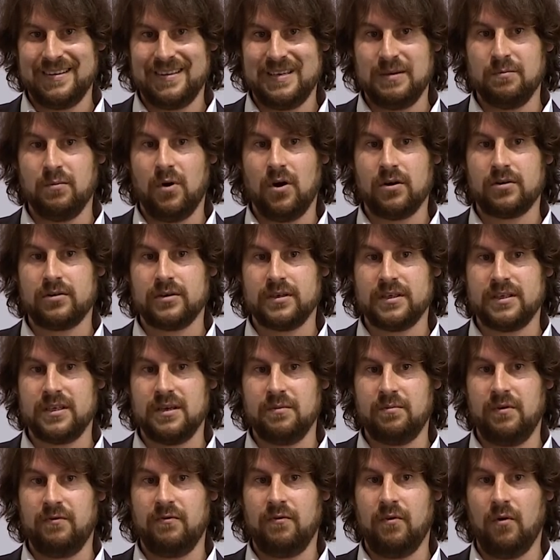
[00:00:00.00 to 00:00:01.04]

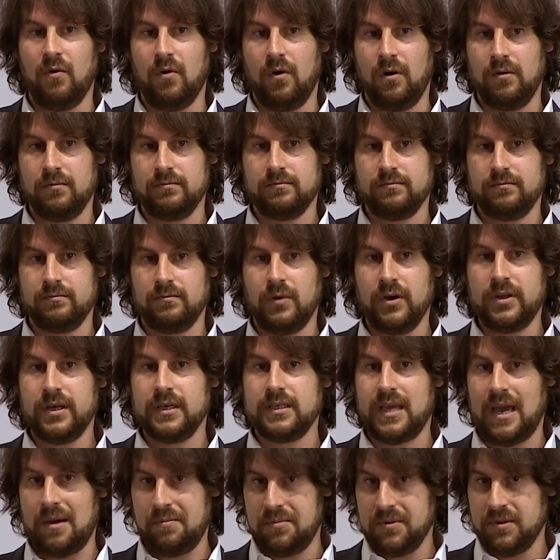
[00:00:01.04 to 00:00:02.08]
democracy before. What
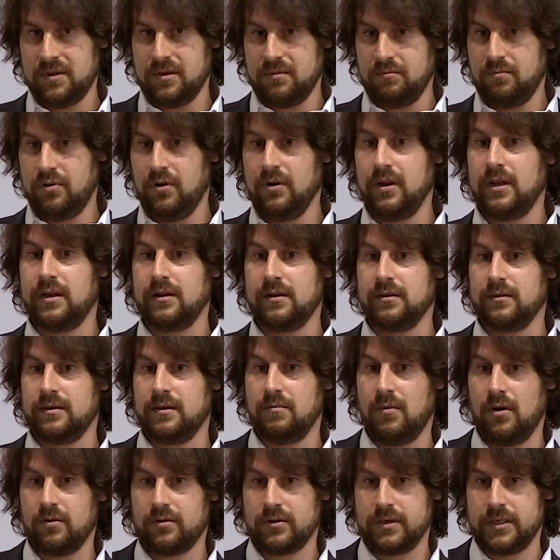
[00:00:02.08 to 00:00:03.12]
has happened in political
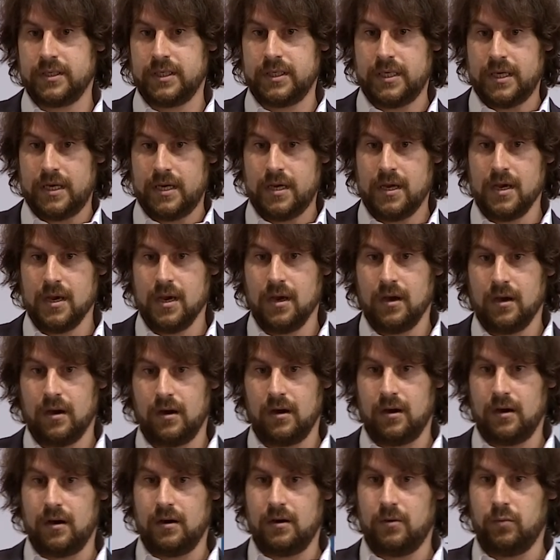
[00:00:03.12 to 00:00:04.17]
democracy, uh,
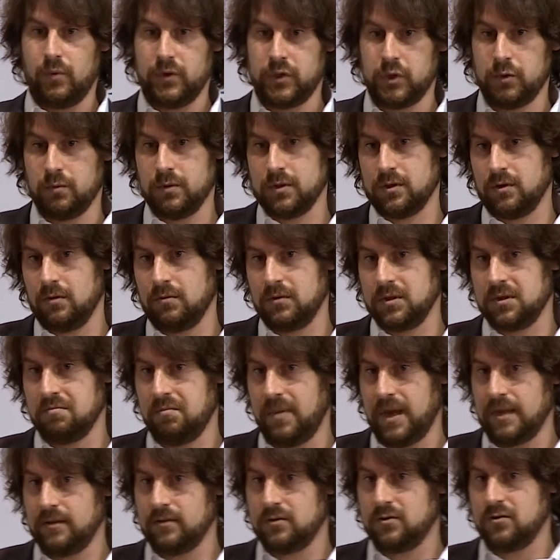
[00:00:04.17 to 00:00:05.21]
which was always
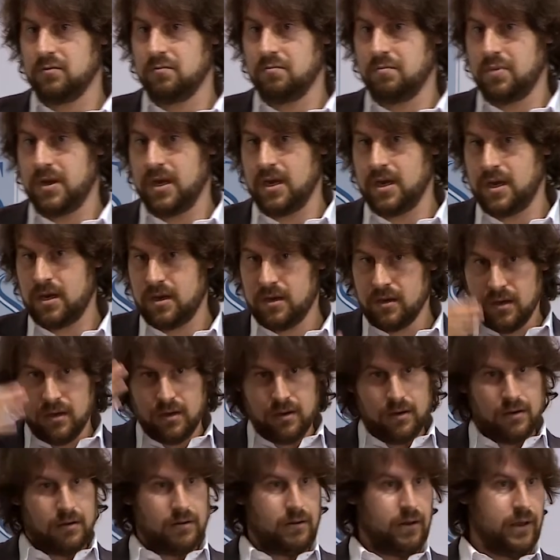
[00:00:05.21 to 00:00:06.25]
meant to be
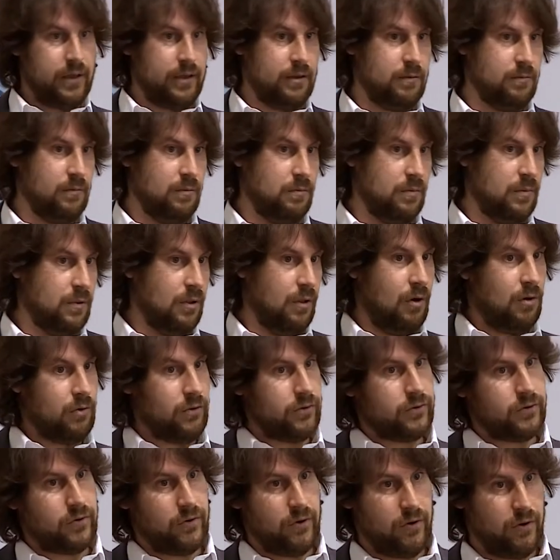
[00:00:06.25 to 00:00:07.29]
like a
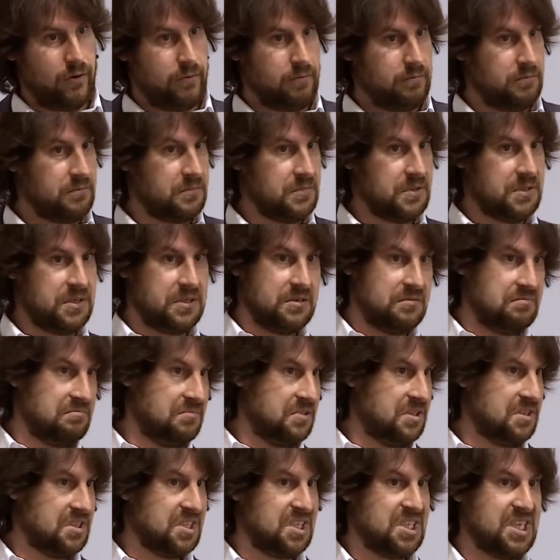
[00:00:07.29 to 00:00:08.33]
long-term
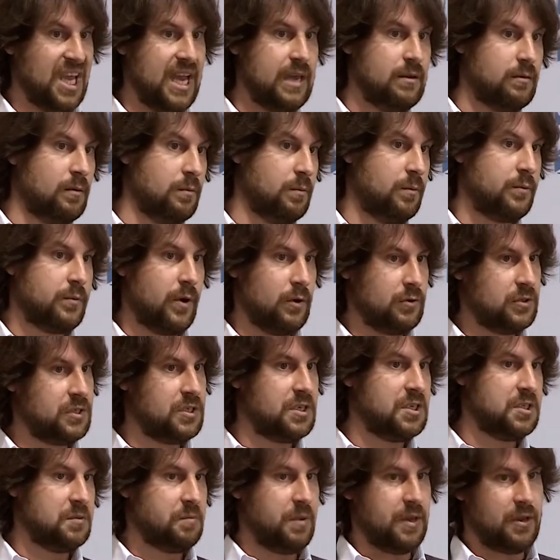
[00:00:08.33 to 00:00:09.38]
sustainable
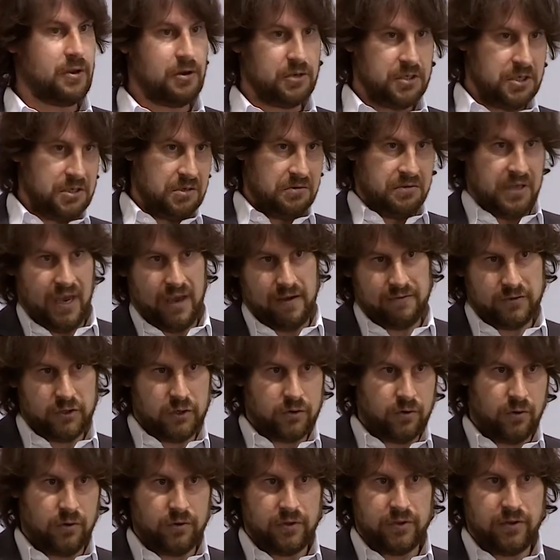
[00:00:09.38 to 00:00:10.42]
process, because you'd have
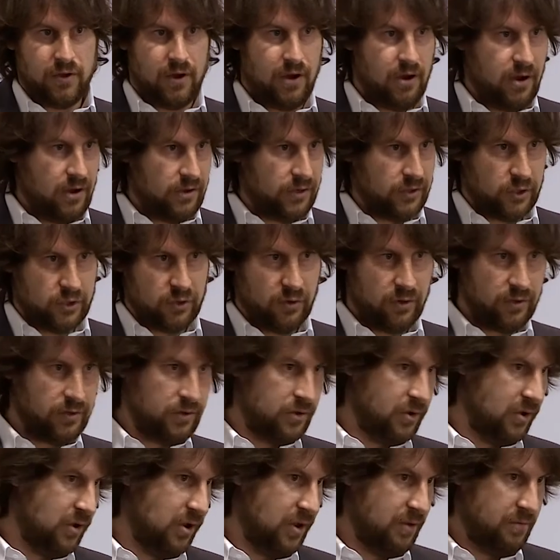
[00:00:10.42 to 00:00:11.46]
short-term
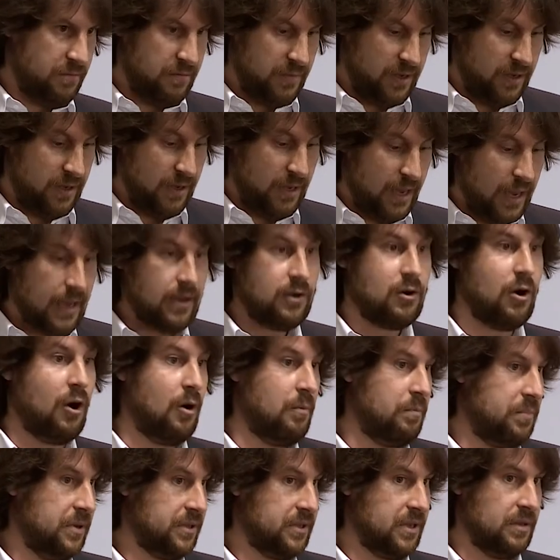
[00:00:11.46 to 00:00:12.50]
short-term
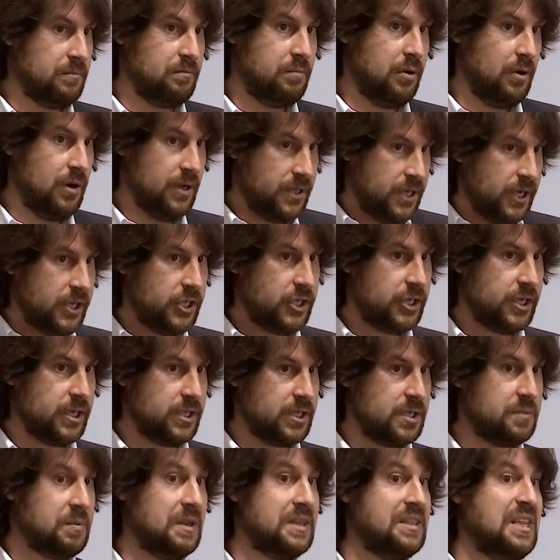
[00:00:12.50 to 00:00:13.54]
incompetent
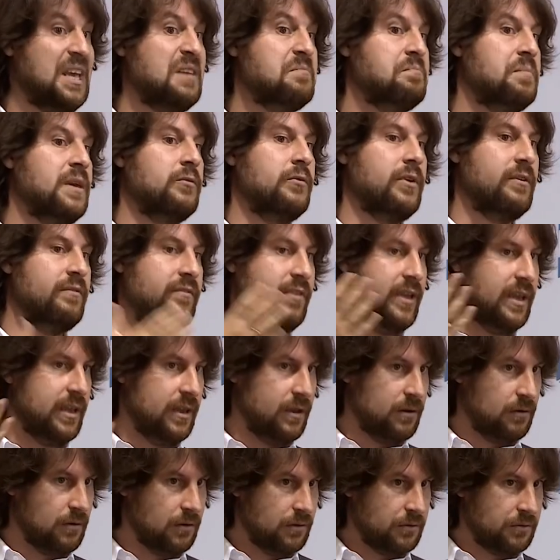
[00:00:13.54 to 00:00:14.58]
politicians, but they'd be
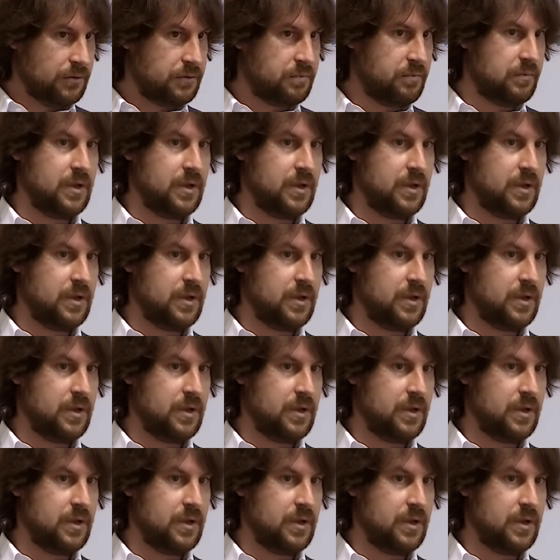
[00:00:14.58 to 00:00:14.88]
revealed